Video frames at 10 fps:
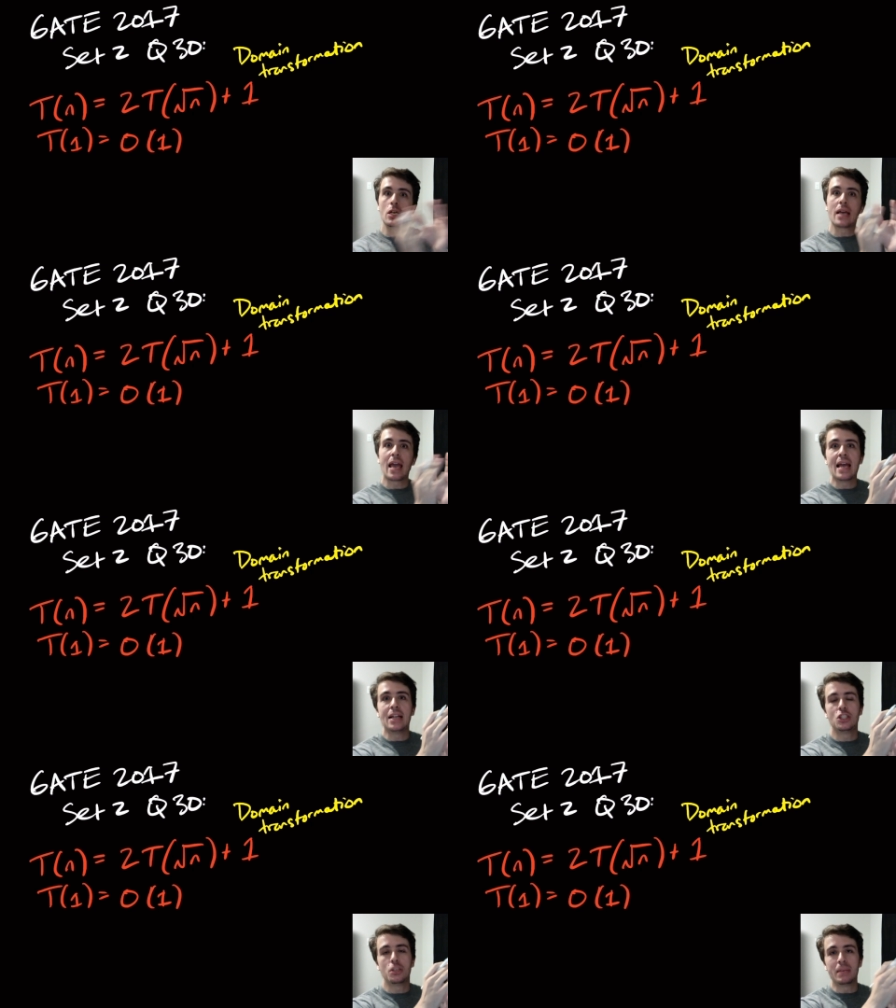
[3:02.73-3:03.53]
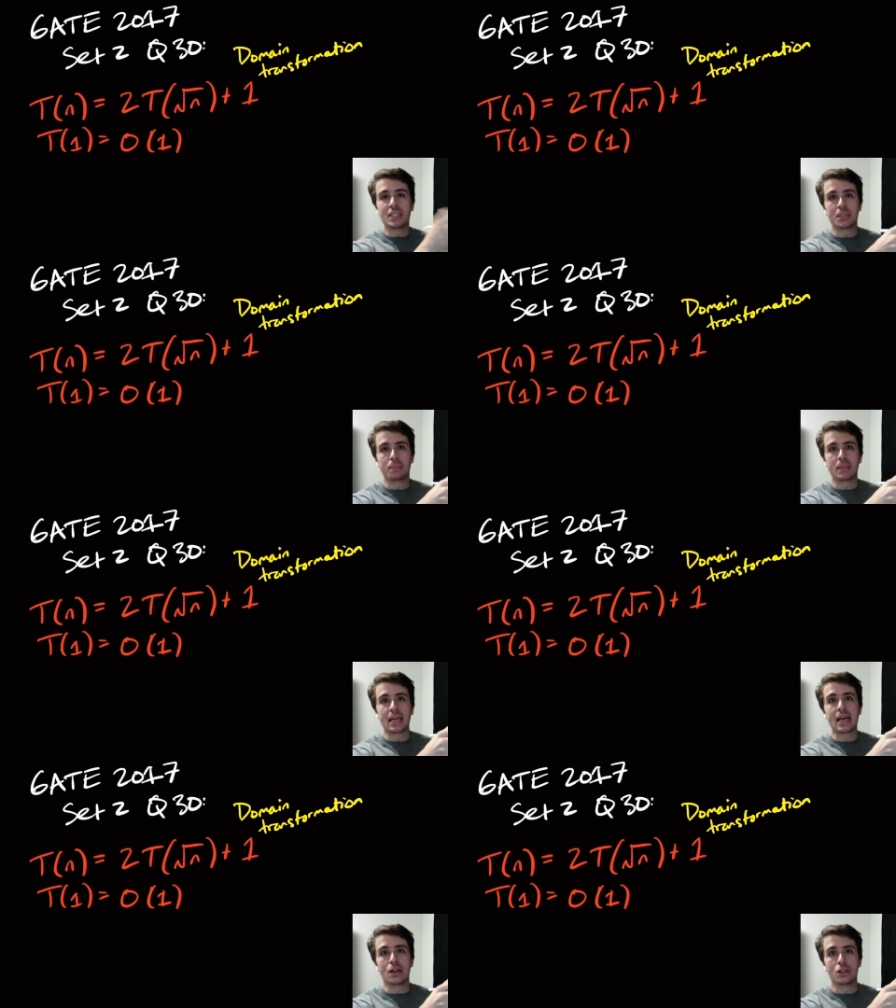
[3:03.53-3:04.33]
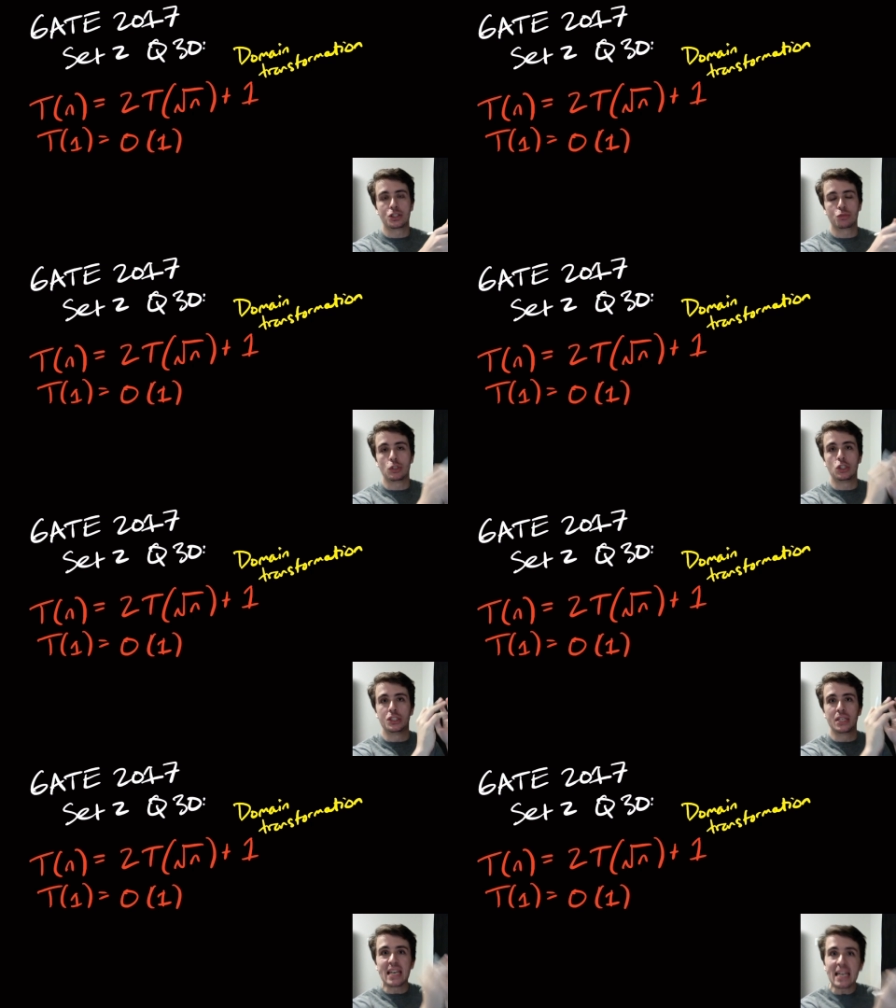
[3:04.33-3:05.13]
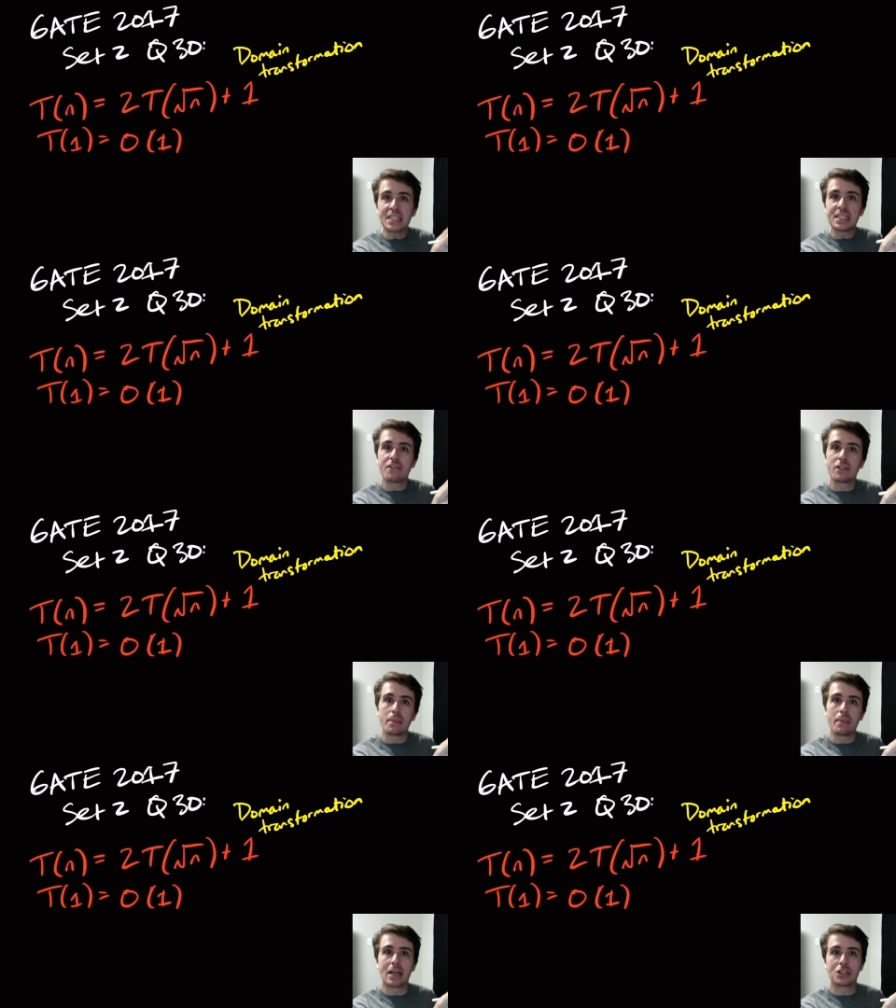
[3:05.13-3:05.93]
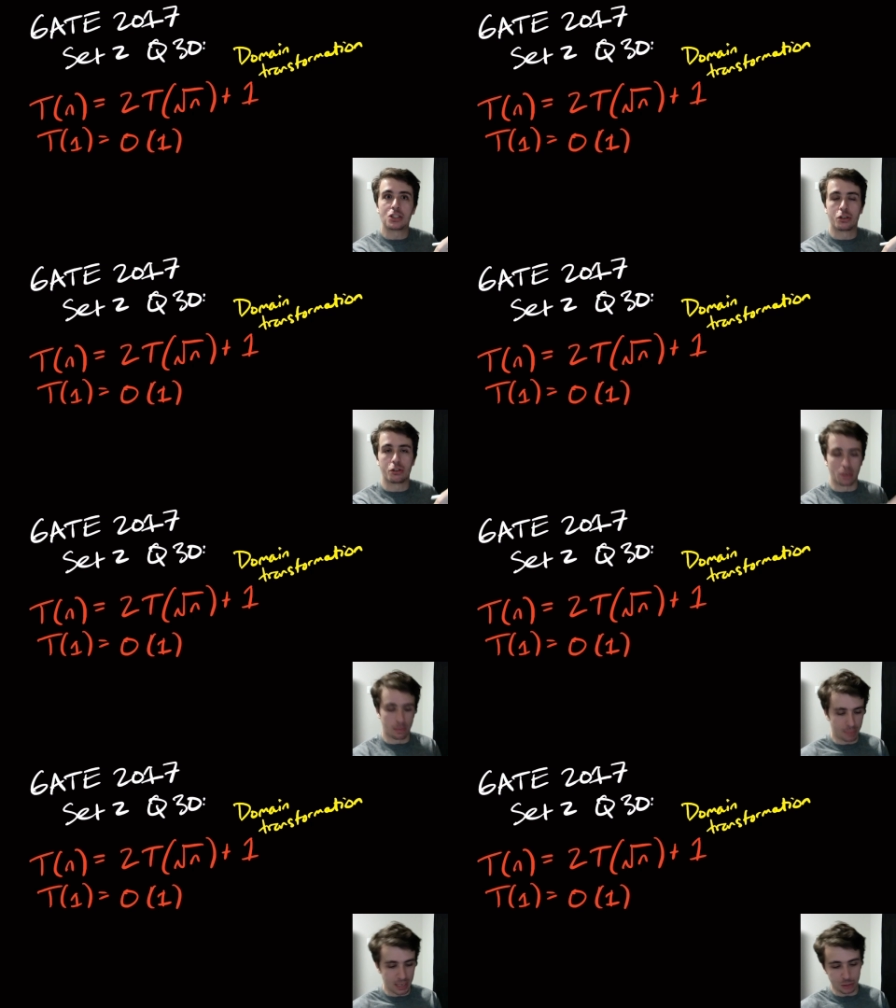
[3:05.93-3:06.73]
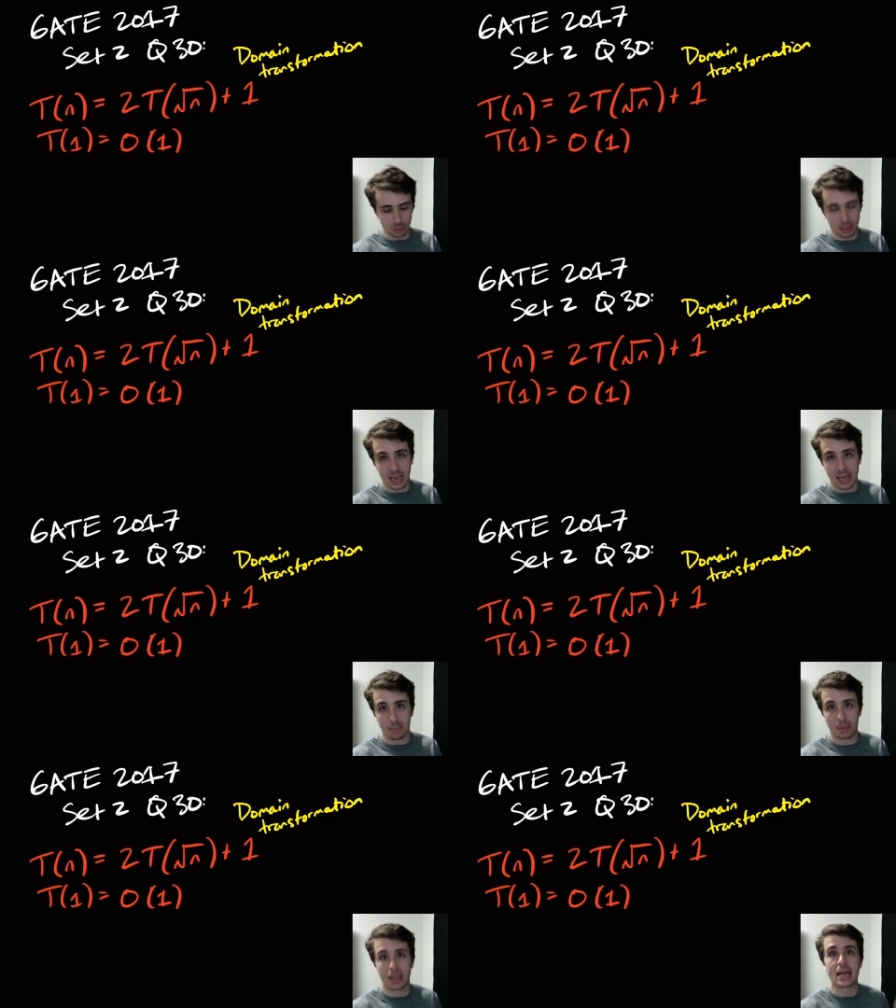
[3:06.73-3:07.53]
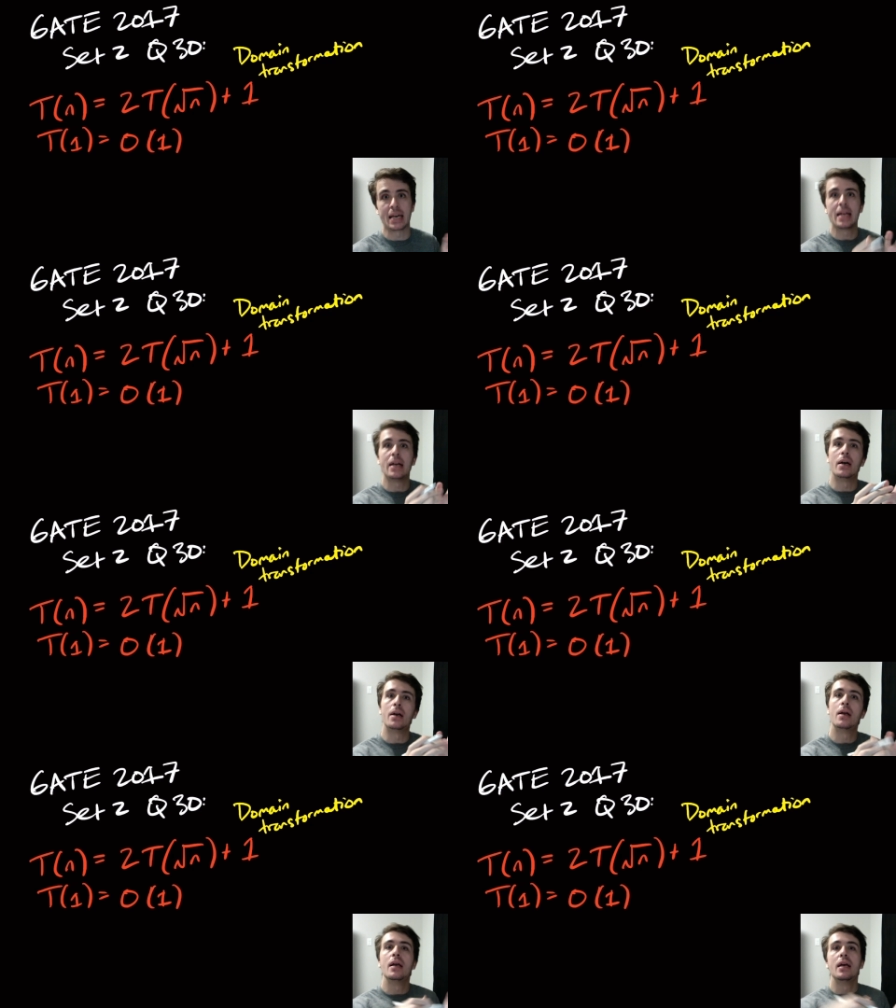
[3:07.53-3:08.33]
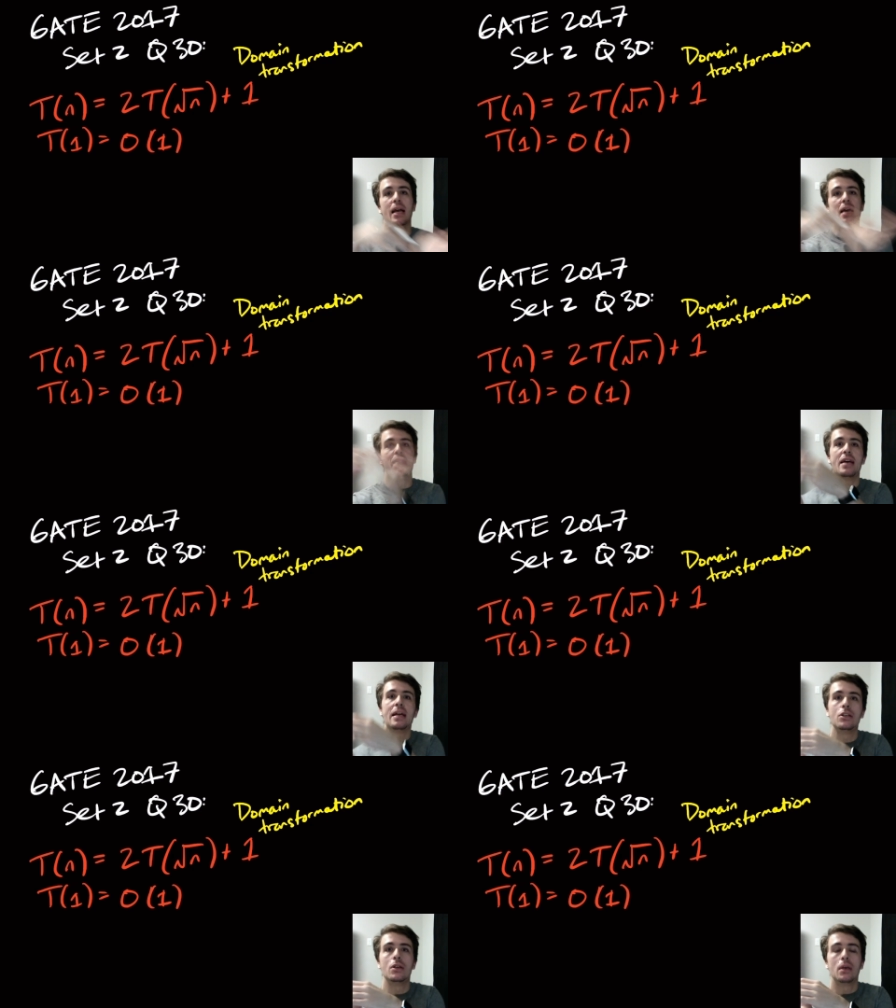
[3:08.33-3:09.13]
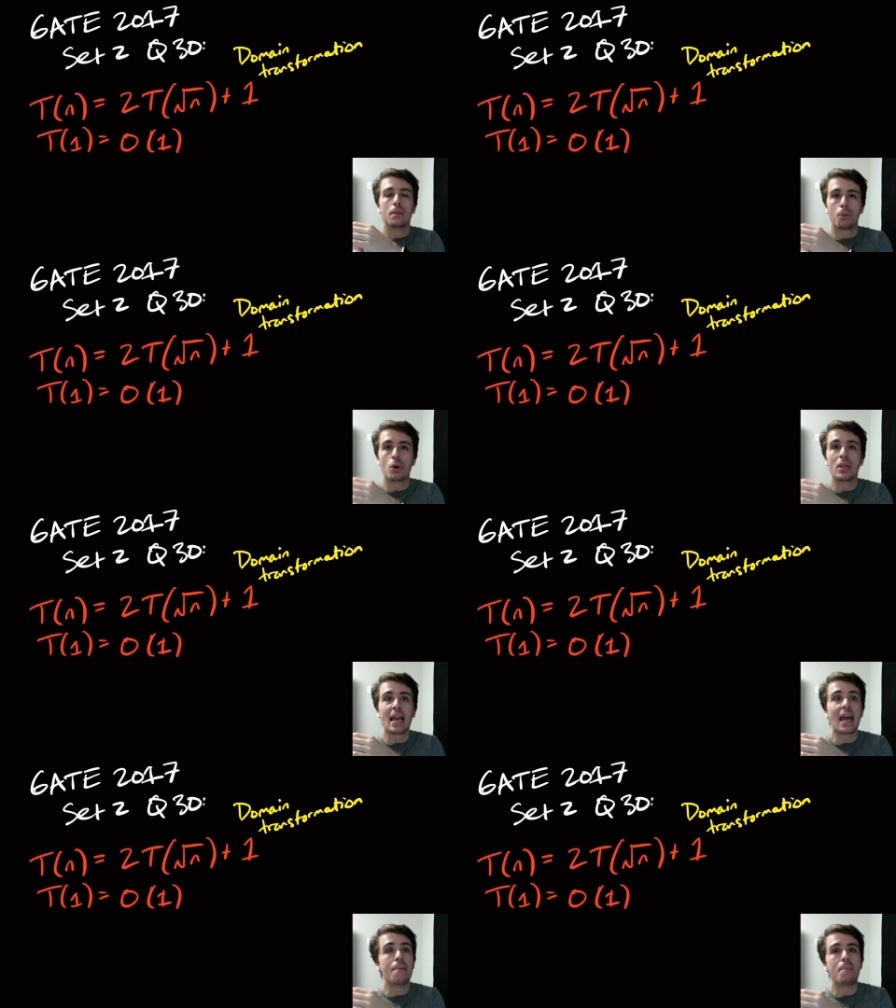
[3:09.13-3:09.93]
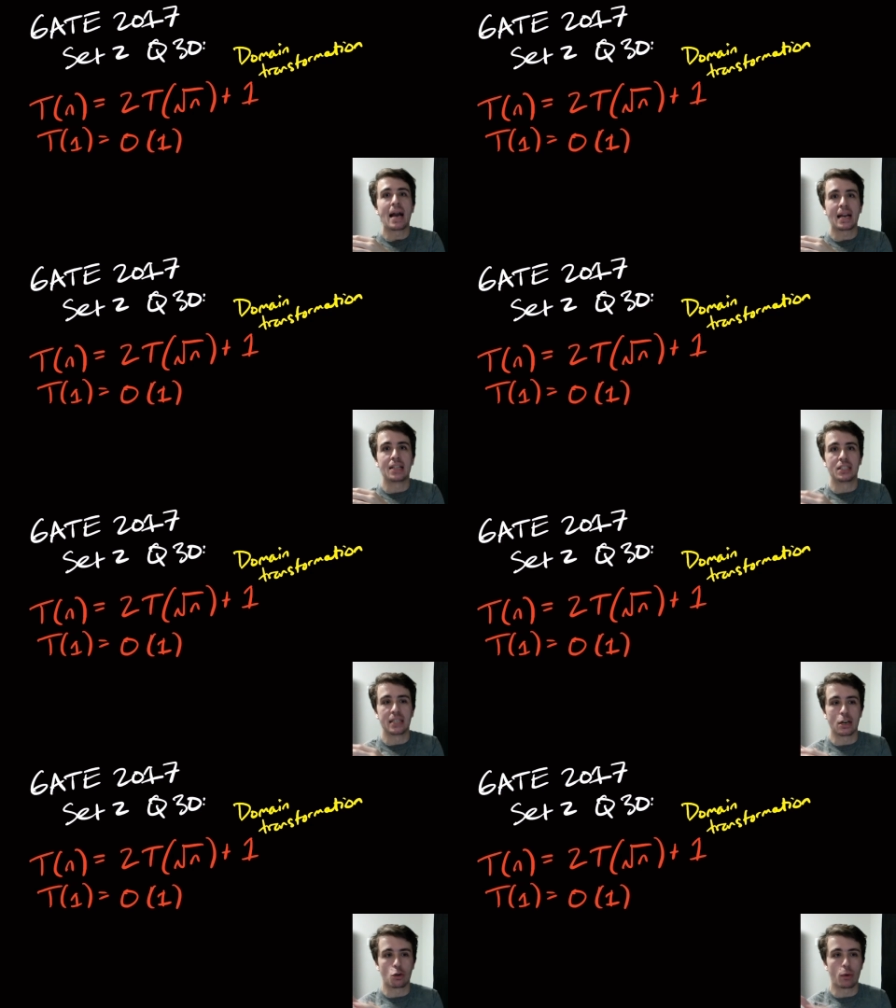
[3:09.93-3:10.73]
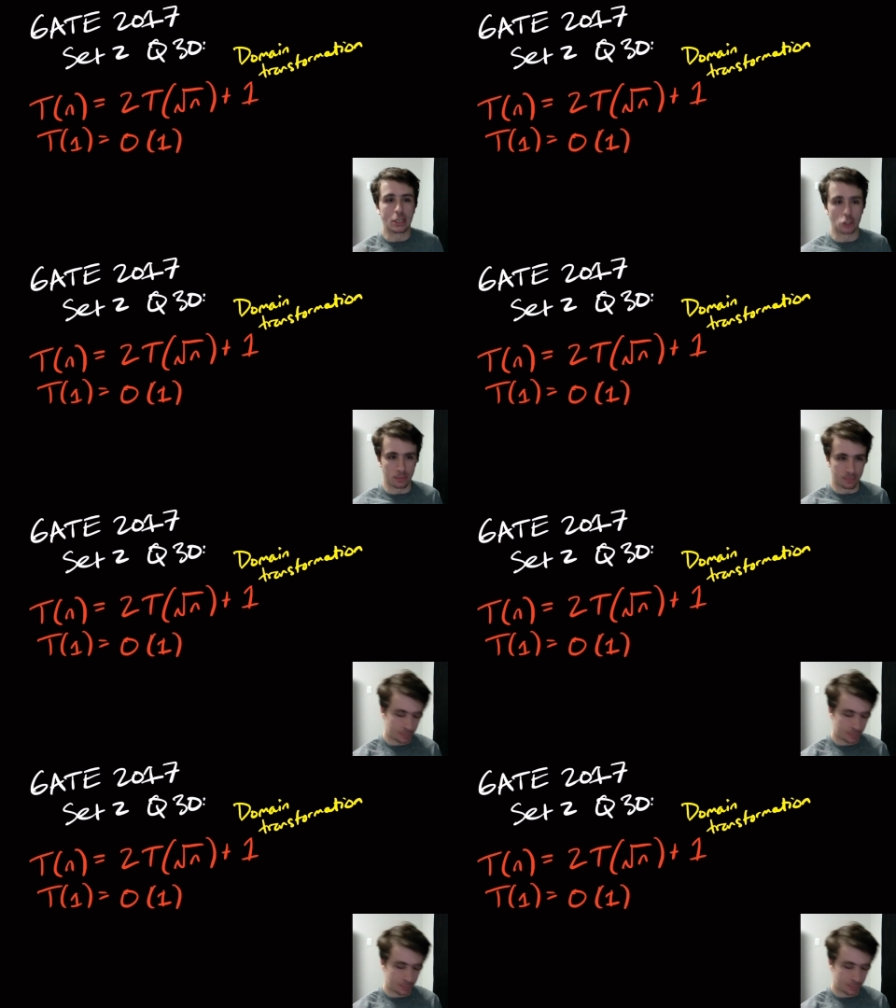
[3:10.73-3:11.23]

n to be something else, which is easy for the master theorem because we can't apply it here and then putting n back into the equation.